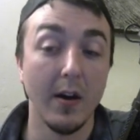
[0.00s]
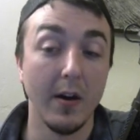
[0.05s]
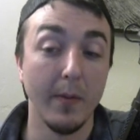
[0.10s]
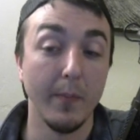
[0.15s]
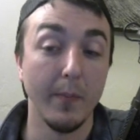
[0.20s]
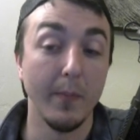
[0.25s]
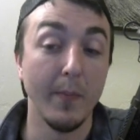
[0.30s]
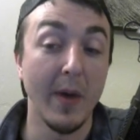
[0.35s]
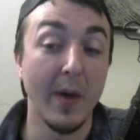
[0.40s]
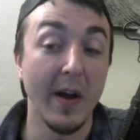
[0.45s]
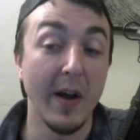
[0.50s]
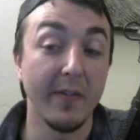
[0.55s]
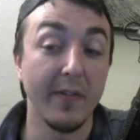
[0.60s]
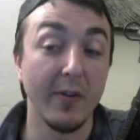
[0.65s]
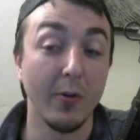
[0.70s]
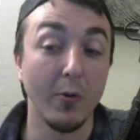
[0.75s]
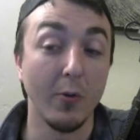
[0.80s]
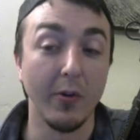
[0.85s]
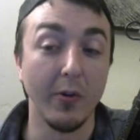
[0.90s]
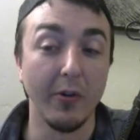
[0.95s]

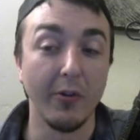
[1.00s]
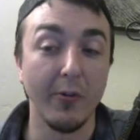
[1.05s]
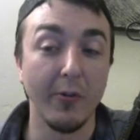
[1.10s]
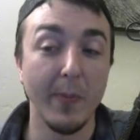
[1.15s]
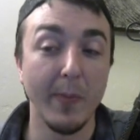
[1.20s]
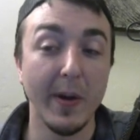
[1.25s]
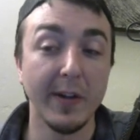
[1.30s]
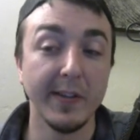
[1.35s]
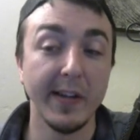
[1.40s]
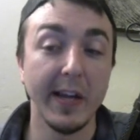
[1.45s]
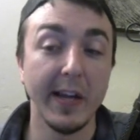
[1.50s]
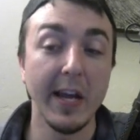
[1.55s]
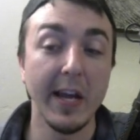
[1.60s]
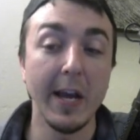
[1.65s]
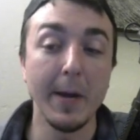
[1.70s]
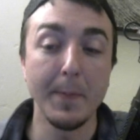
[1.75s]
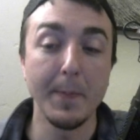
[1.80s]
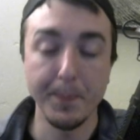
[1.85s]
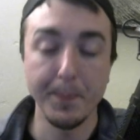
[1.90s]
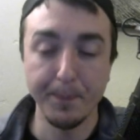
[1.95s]
monster or a spell
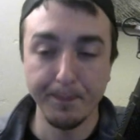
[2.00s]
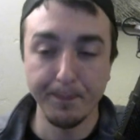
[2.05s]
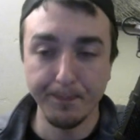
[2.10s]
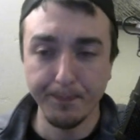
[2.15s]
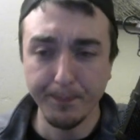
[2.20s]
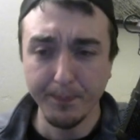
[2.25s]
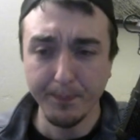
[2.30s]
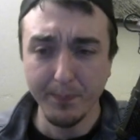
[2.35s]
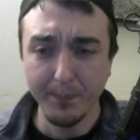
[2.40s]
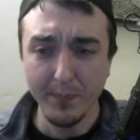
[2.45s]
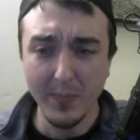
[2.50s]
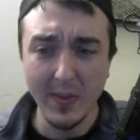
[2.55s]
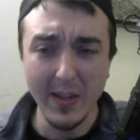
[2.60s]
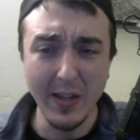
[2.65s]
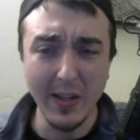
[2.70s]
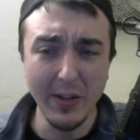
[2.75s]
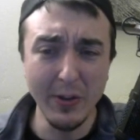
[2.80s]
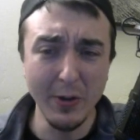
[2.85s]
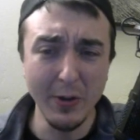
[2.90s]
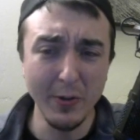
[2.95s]
negate.
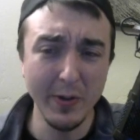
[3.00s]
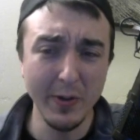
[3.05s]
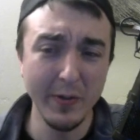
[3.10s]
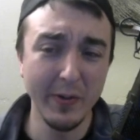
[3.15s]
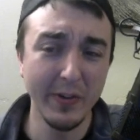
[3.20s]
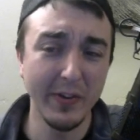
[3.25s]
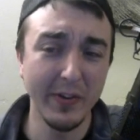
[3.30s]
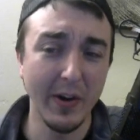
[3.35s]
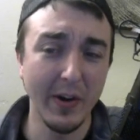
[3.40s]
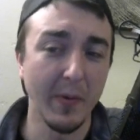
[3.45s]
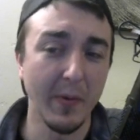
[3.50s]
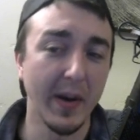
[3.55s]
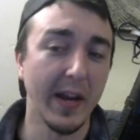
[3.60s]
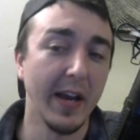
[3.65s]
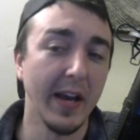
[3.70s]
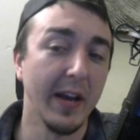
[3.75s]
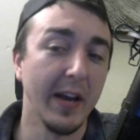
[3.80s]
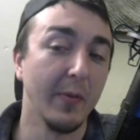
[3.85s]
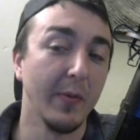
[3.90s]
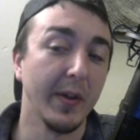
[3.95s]
The only reason I went
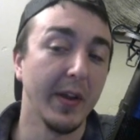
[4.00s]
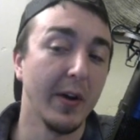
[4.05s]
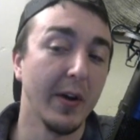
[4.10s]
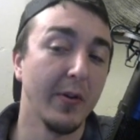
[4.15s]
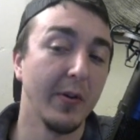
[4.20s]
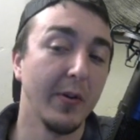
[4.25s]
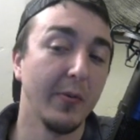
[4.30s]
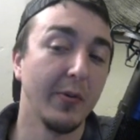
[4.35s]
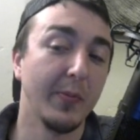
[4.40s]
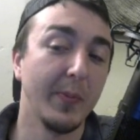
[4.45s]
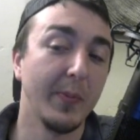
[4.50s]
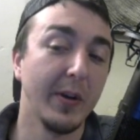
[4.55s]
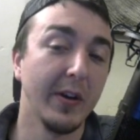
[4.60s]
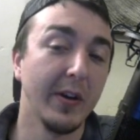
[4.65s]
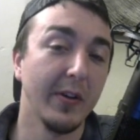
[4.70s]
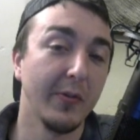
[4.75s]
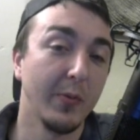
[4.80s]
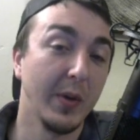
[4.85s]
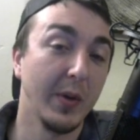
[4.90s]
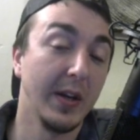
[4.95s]
ahead without it was
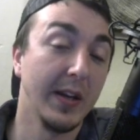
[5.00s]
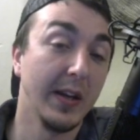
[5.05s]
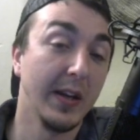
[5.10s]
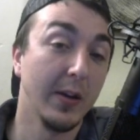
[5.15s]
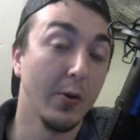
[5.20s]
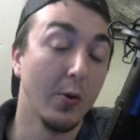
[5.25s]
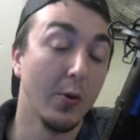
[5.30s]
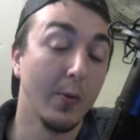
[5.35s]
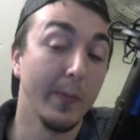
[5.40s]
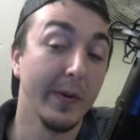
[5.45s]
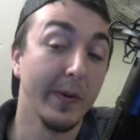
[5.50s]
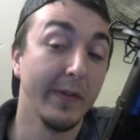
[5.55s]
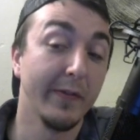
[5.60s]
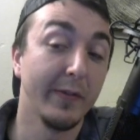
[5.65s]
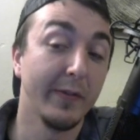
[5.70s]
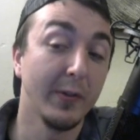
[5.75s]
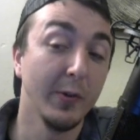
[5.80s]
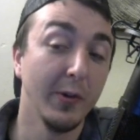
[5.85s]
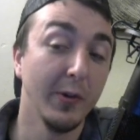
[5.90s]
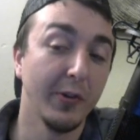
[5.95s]
because we did open
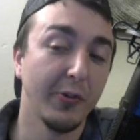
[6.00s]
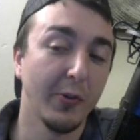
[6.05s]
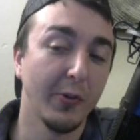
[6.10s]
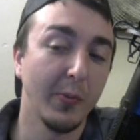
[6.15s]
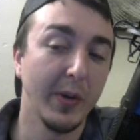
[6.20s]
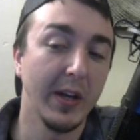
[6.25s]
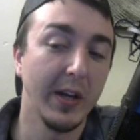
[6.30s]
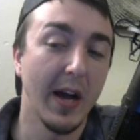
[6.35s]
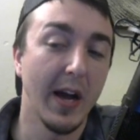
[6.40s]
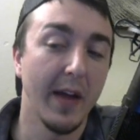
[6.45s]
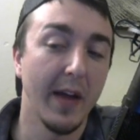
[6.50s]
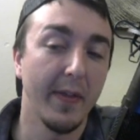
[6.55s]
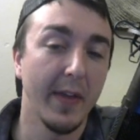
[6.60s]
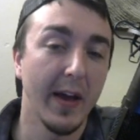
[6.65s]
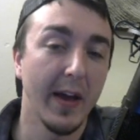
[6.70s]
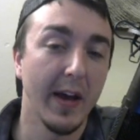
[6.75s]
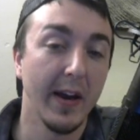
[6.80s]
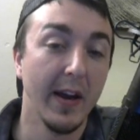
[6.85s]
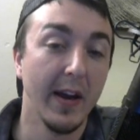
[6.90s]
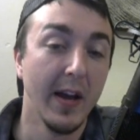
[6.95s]
Fleur, so we got
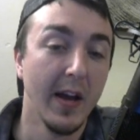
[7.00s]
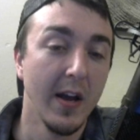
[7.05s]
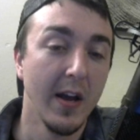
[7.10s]
that